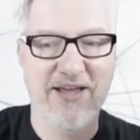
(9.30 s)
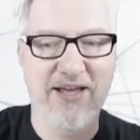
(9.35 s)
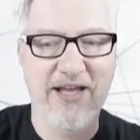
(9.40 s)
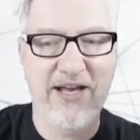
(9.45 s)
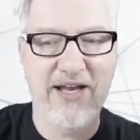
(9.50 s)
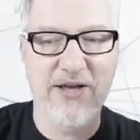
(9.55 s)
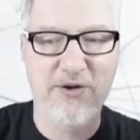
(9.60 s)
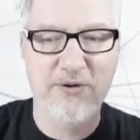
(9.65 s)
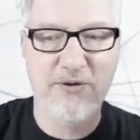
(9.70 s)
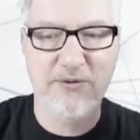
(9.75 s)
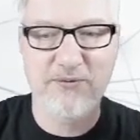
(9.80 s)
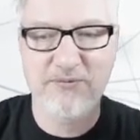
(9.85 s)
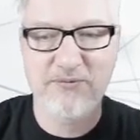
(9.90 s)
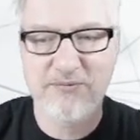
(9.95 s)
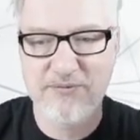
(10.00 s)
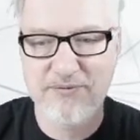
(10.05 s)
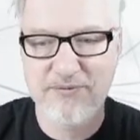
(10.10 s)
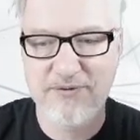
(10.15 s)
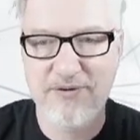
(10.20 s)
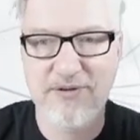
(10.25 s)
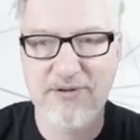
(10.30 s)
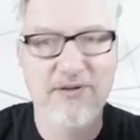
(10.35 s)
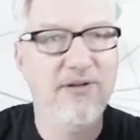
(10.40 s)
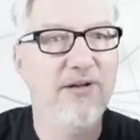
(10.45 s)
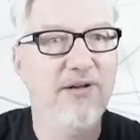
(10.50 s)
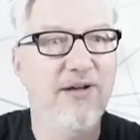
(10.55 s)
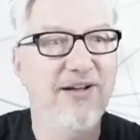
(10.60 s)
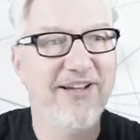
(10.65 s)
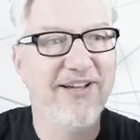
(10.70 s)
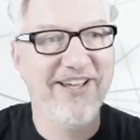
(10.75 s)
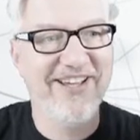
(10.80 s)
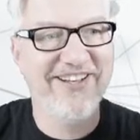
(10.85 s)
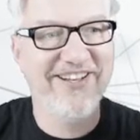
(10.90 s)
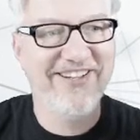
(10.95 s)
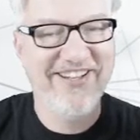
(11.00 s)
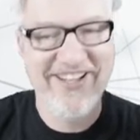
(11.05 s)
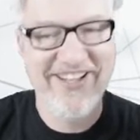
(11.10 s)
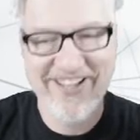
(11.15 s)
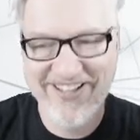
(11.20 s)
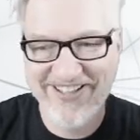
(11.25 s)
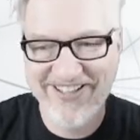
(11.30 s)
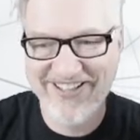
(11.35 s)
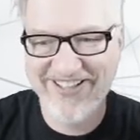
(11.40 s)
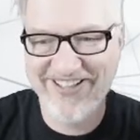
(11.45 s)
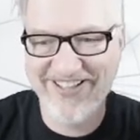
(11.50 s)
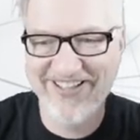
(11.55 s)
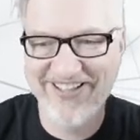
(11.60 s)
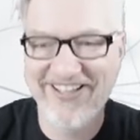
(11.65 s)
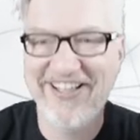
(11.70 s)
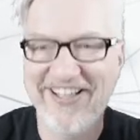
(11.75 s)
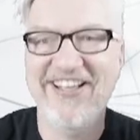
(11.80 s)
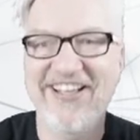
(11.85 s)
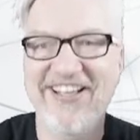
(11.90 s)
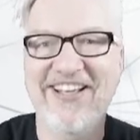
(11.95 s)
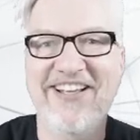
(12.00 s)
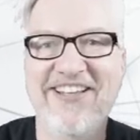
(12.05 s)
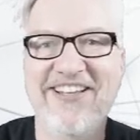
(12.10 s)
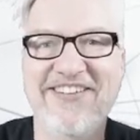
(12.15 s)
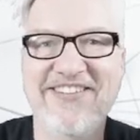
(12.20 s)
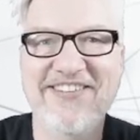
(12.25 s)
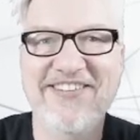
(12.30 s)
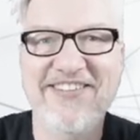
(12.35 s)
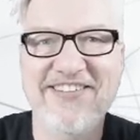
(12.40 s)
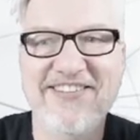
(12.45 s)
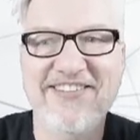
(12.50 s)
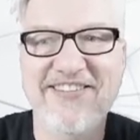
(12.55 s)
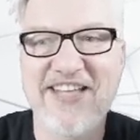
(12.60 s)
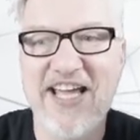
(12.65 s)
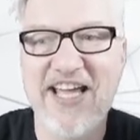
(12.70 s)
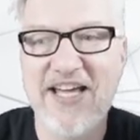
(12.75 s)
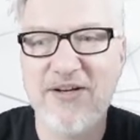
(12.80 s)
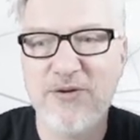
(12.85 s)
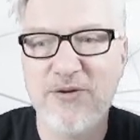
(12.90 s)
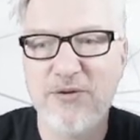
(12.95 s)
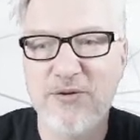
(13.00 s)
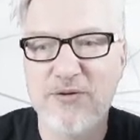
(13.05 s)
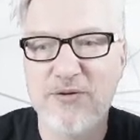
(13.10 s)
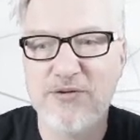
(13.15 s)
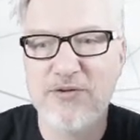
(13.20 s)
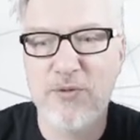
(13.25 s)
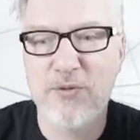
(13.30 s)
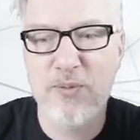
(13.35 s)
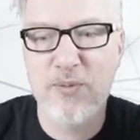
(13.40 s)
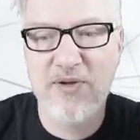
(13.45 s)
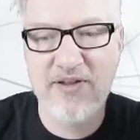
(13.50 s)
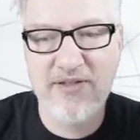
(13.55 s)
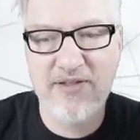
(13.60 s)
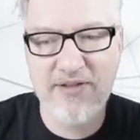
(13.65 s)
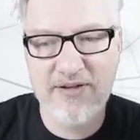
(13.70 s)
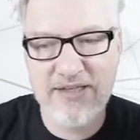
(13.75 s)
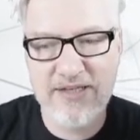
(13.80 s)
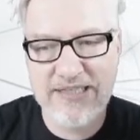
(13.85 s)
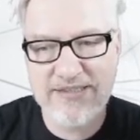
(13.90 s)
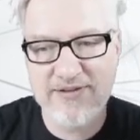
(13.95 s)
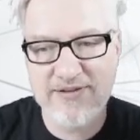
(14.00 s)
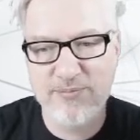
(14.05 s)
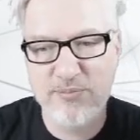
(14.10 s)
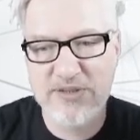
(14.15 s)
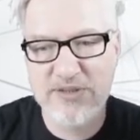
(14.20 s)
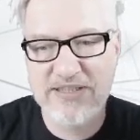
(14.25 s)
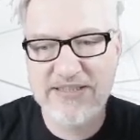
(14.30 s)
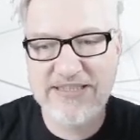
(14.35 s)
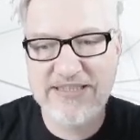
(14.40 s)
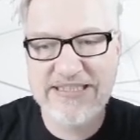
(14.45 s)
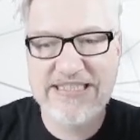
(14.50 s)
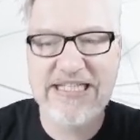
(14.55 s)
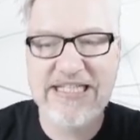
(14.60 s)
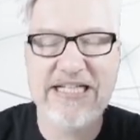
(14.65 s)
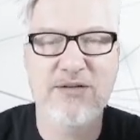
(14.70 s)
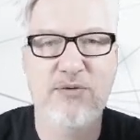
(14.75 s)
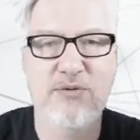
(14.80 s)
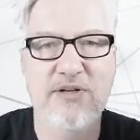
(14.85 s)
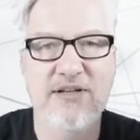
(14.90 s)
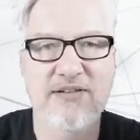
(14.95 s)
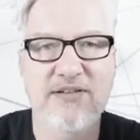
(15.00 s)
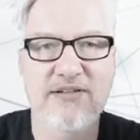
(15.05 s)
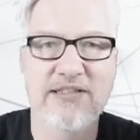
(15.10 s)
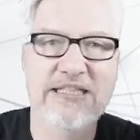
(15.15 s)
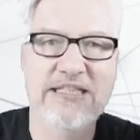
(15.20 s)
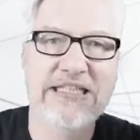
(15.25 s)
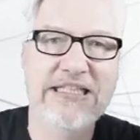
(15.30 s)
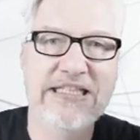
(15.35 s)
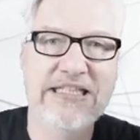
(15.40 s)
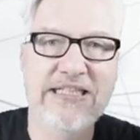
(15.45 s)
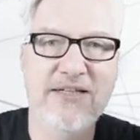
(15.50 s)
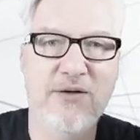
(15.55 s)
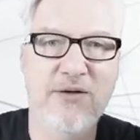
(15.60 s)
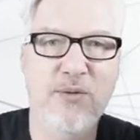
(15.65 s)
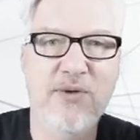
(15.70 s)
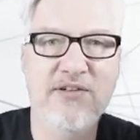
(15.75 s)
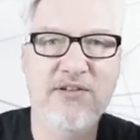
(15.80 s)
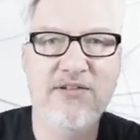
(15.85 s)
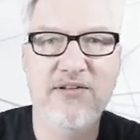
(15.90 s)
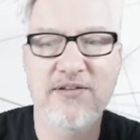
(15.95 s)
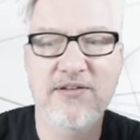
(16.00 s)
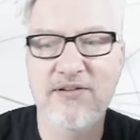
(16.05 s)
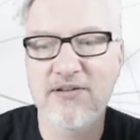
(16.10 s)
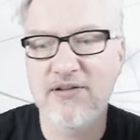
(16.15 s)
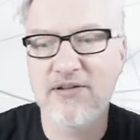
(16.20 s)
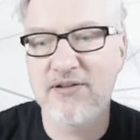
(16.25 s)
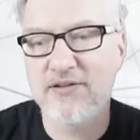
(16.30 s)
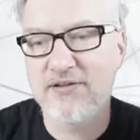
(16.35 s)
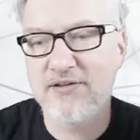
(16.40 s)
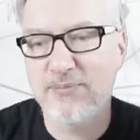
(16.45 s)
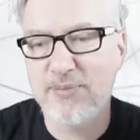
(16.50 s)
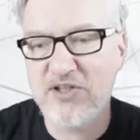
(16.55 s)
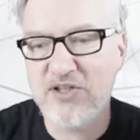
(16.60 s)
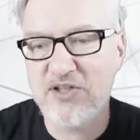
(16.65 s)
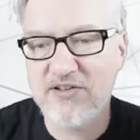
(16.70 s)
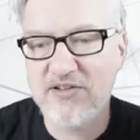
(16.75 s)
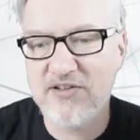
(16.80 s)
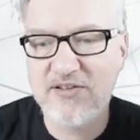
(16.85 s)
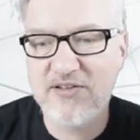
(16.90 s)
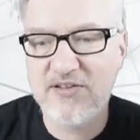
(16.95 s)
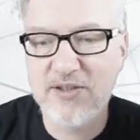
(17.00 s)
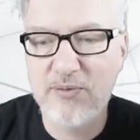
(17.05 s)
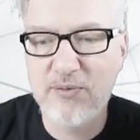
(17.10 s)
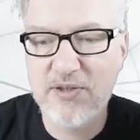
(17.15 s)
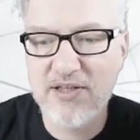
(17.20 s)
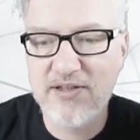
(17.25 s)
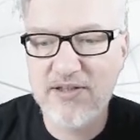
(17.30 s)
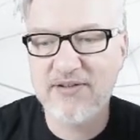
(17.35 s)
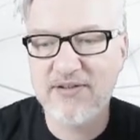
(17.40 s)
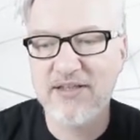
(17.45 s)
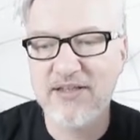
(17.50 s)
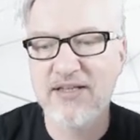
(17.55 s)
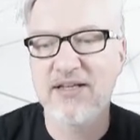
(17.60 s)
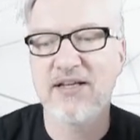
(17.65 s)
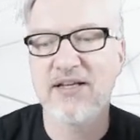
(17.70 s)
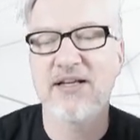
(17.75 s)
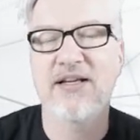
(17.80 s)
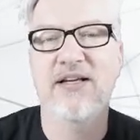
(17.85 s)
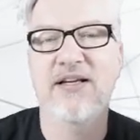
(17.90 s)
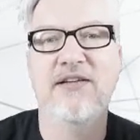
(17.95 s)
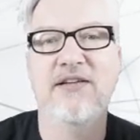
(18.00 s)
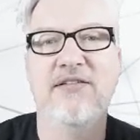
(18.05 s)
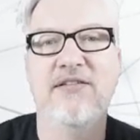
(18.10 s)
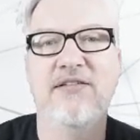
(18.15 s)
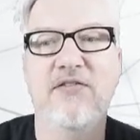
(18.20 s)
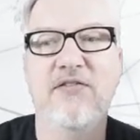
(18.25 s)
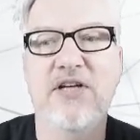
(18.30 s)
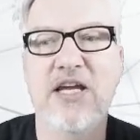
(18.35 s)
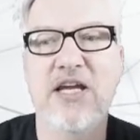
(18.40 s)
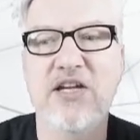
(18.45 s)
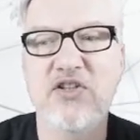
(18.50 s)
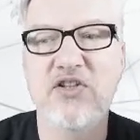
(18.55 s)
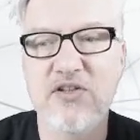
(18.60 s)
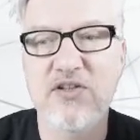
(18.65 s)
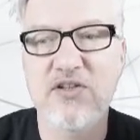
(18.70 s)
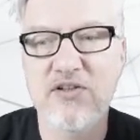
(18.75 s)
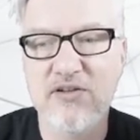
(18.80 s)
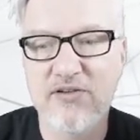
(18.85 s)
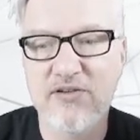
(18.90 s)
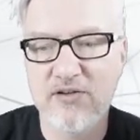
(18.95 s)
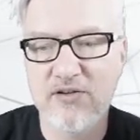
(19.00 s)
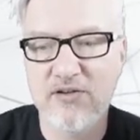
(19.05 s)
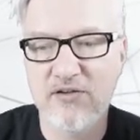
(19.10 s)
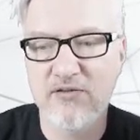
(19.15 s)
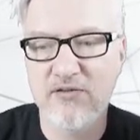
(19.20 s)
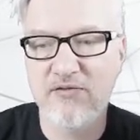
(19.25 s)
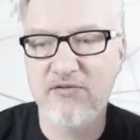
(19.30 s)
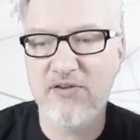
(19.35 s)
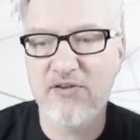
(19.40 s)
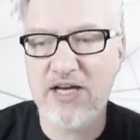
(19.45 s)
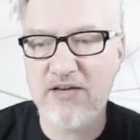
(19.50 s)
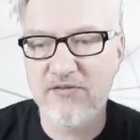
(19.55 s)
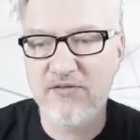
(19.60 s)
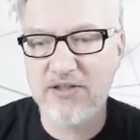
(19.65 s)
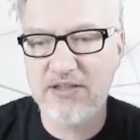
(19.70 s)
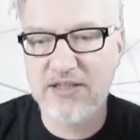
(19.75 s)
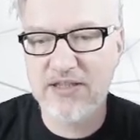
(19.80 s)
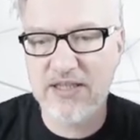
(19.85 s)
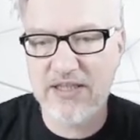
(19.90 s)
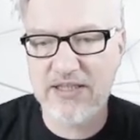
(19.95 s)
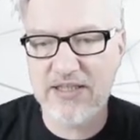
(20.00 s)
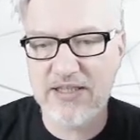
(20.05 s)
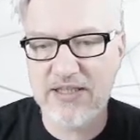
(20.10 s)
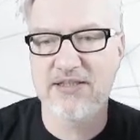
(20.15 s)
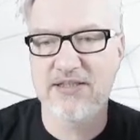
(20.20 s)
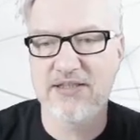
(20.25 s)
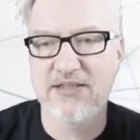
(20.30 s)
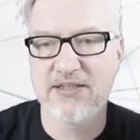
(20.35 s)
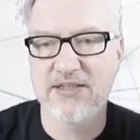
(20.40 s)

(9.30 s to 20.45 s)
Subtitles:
Hello again. This is Gernot with Let's Build TechRaiser with the special series Certification Survival Guide.